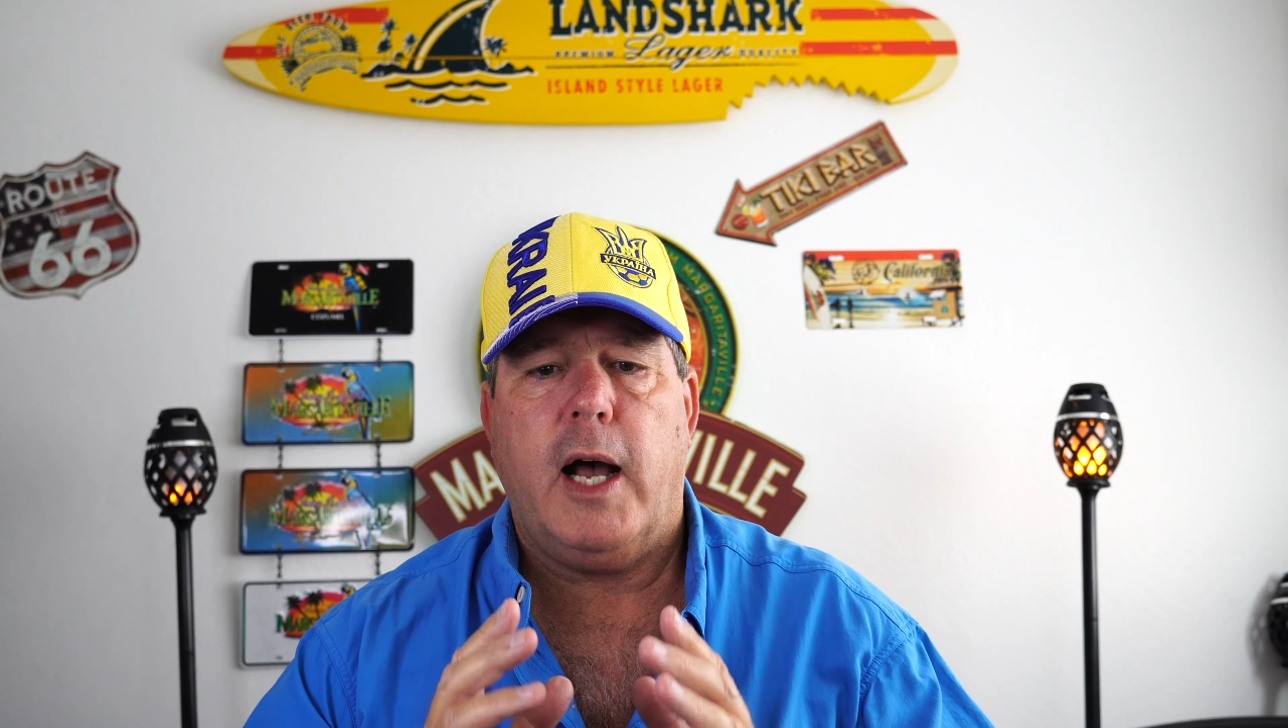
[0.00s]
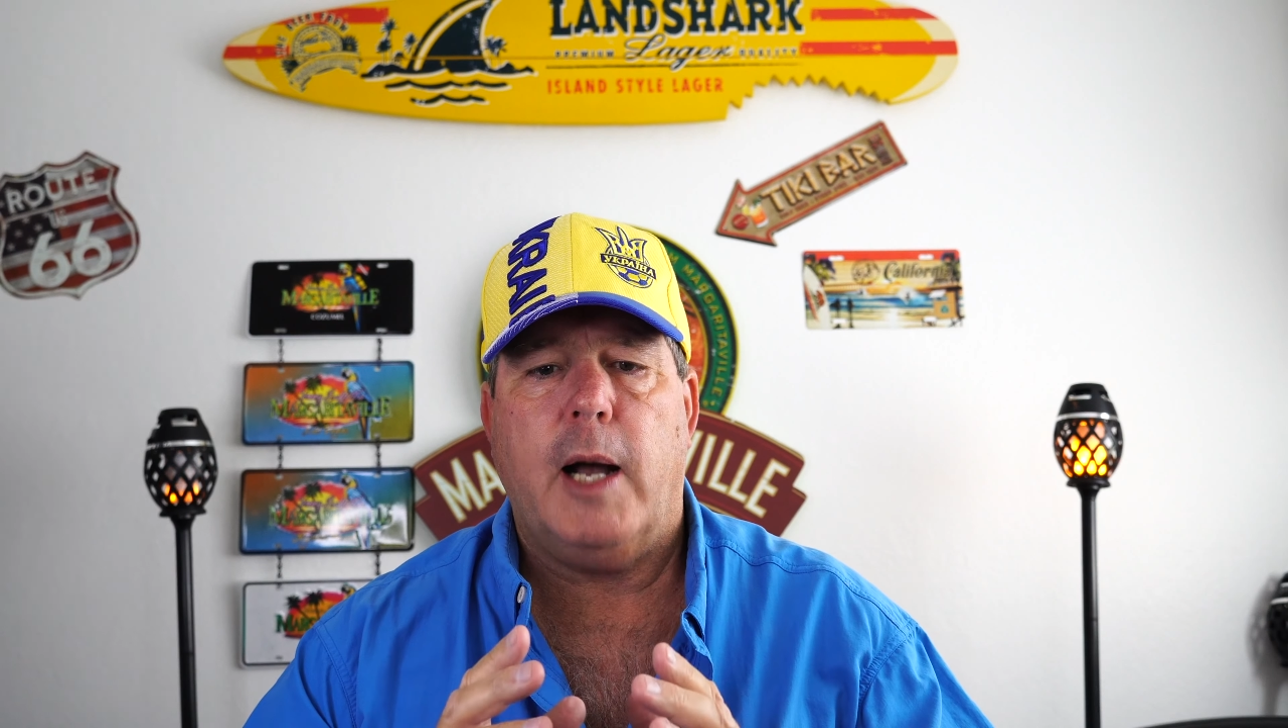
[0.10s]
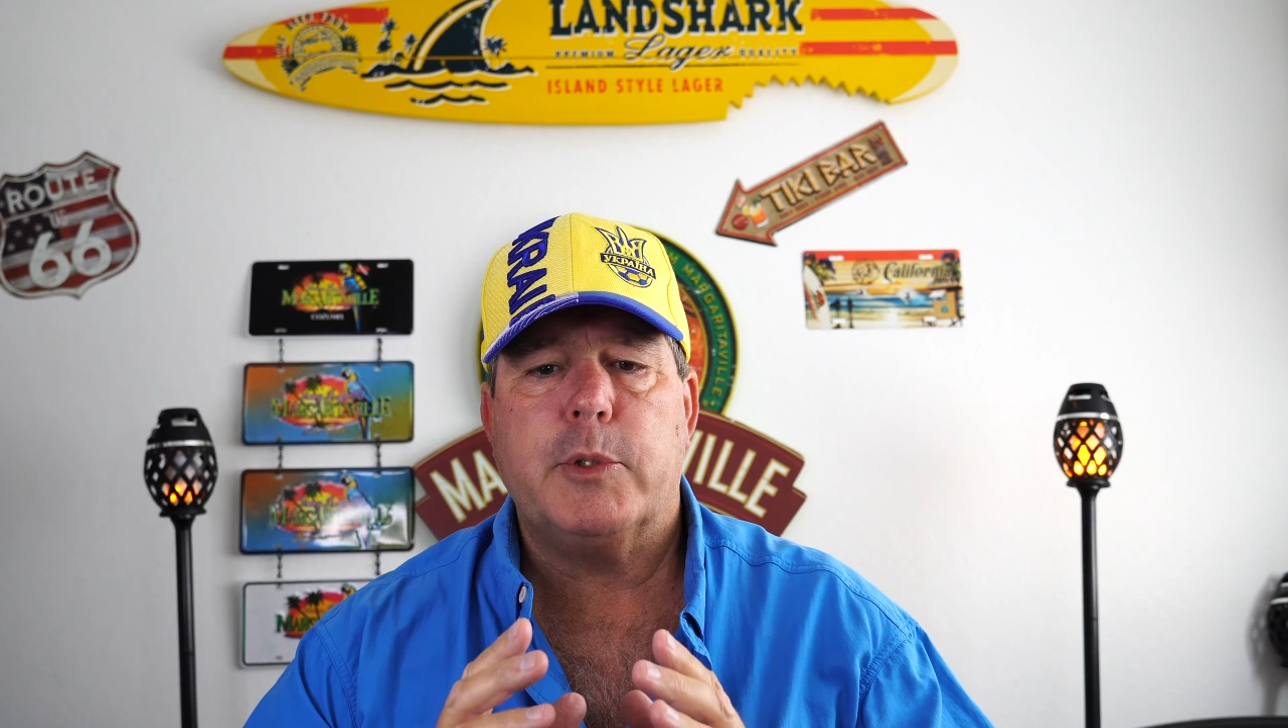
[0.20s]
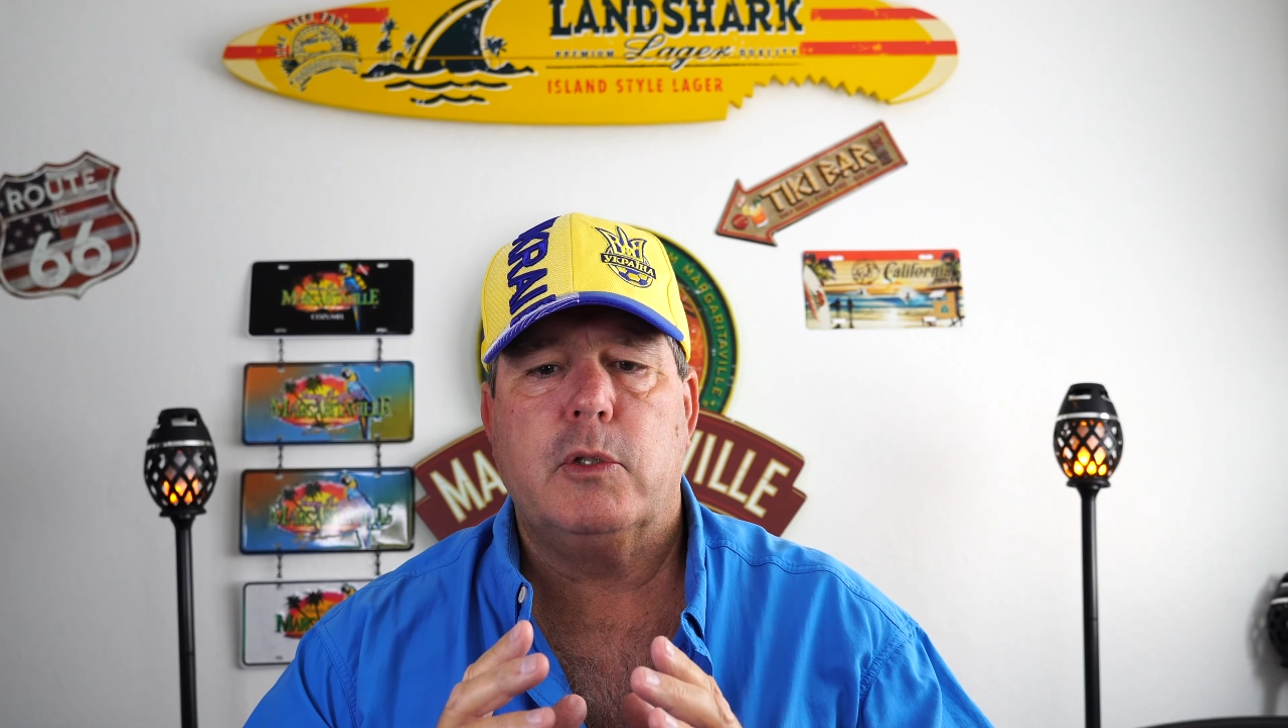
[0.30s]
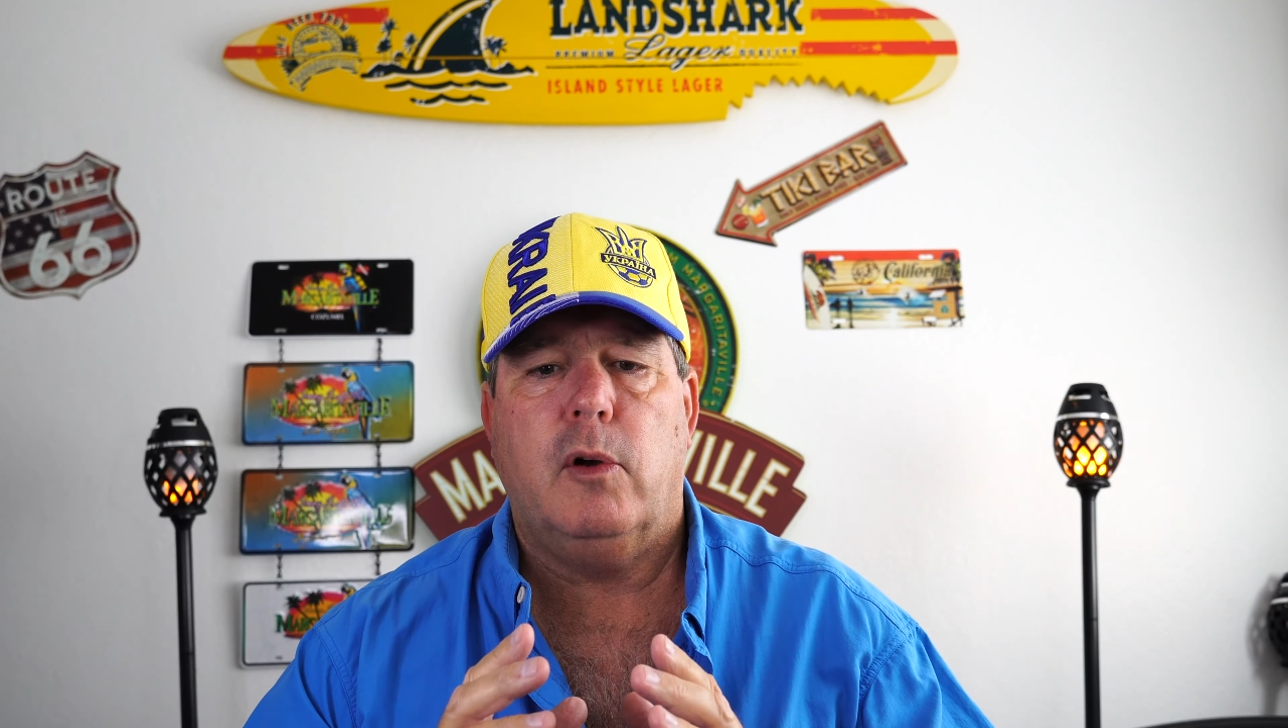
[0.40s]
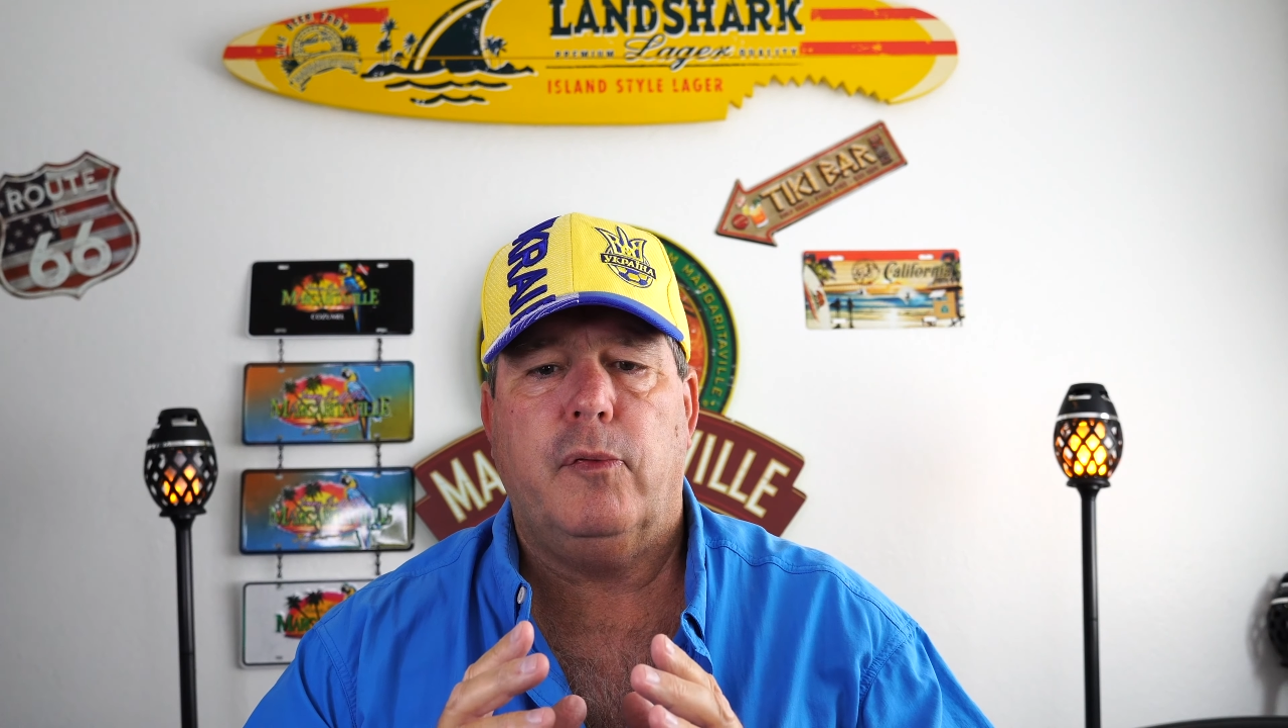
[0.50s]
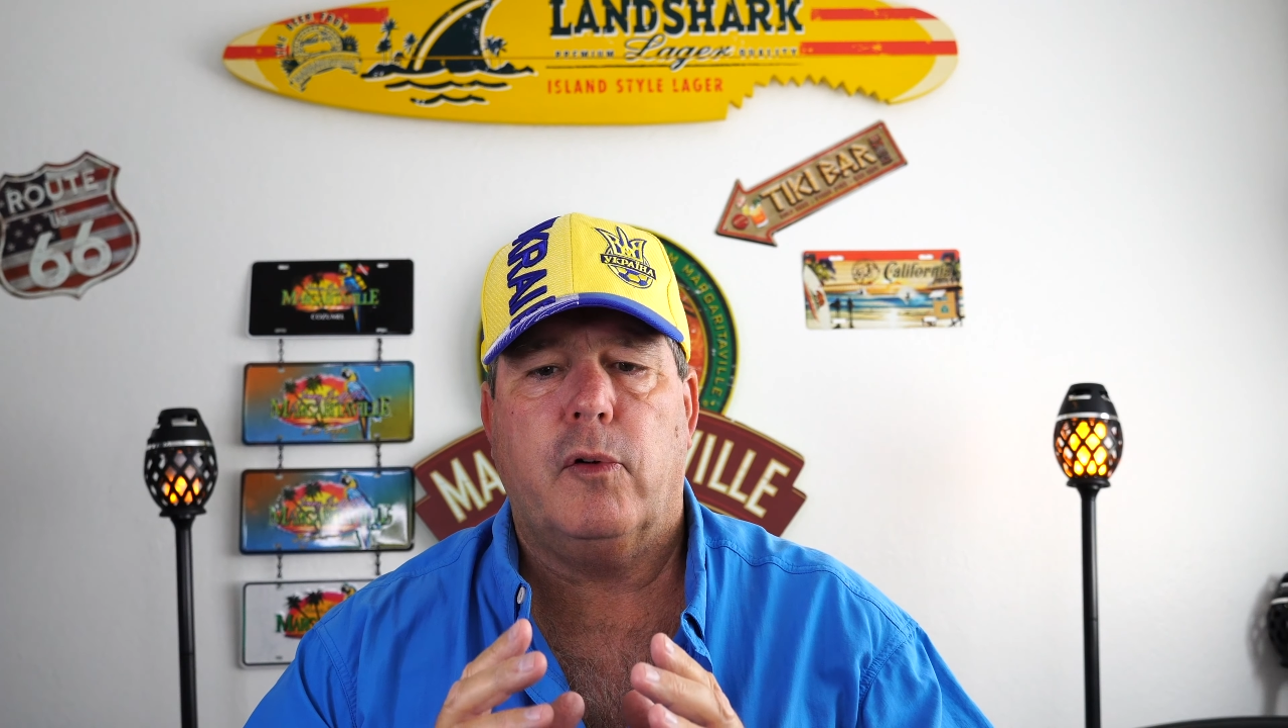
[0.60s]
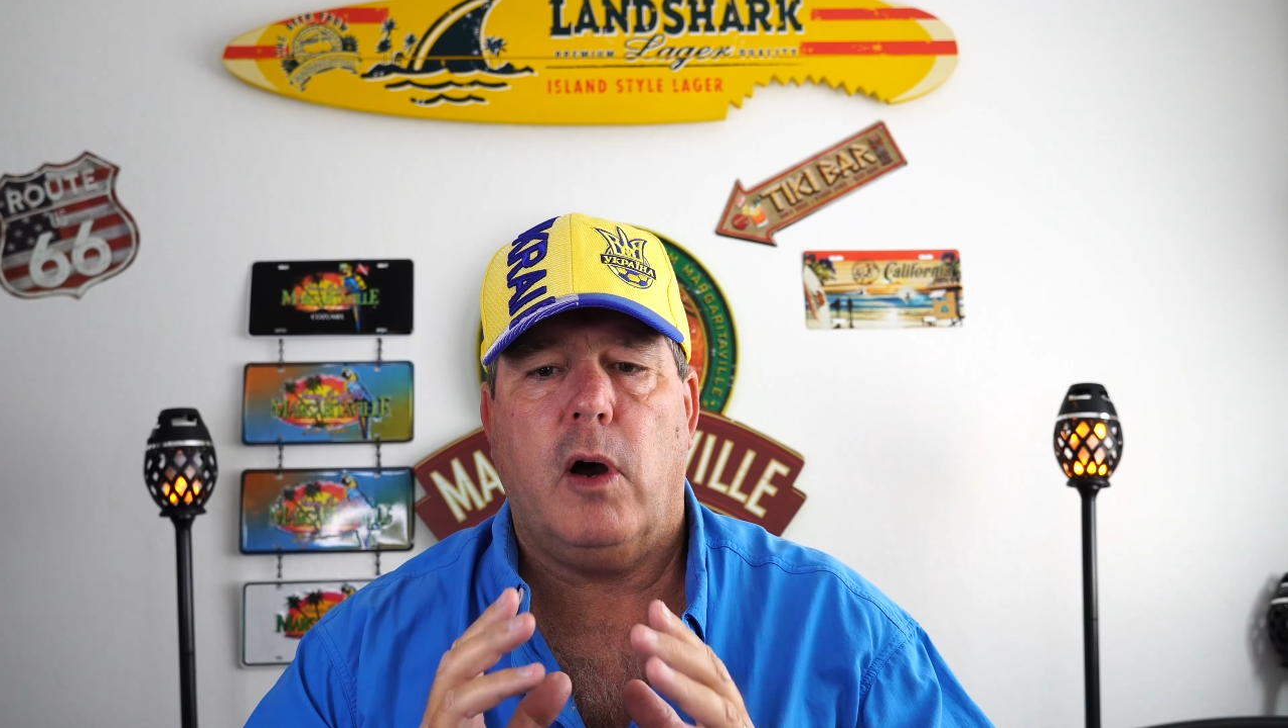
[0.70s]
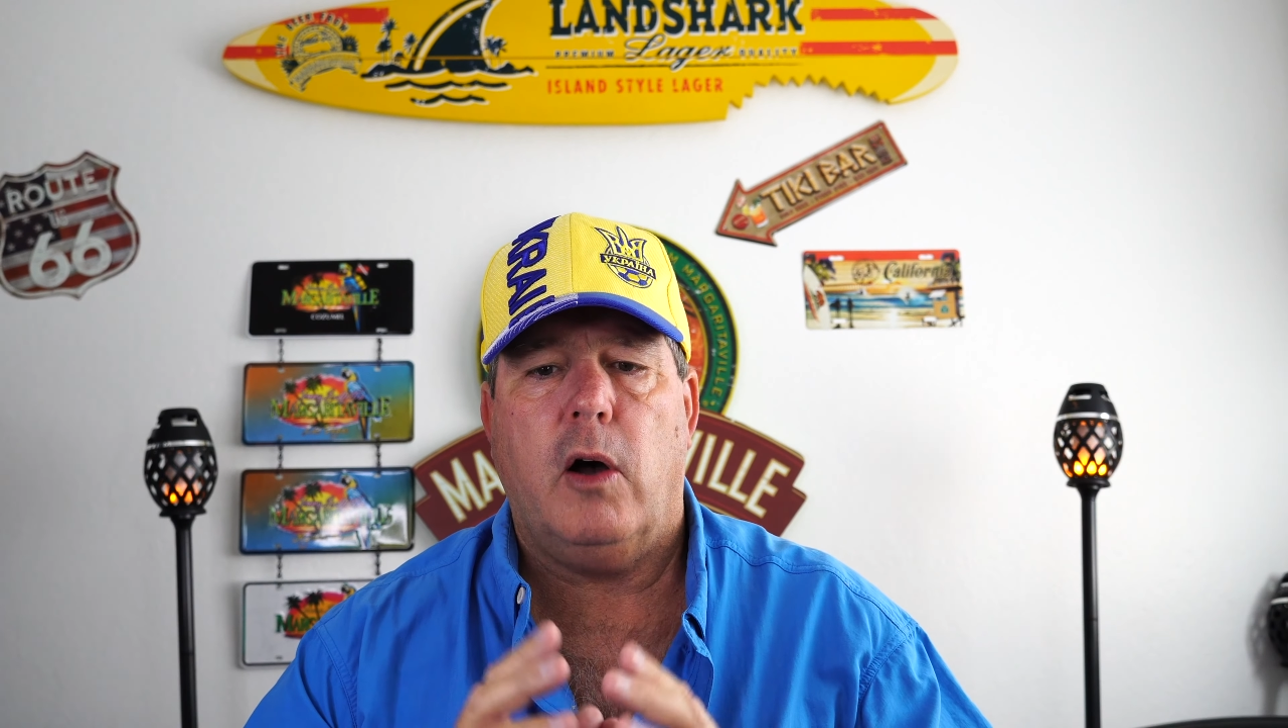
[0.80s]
optional for